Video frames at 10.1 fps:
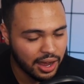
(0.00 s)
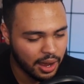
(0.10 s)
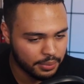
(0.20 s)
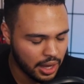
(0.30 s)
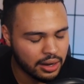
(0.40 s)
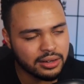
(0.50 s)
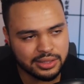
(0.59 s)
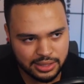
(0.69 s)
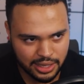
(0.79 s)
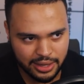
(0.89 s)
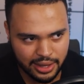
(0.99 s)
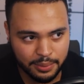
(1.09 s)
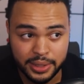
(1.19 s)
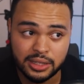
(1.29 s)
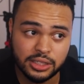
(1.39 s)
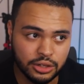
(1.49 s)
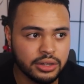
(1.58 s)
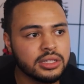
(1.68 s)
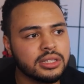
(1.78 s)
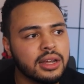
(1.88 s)
I'm not gonna say that, because
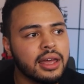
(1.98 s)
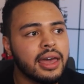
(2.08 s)
there is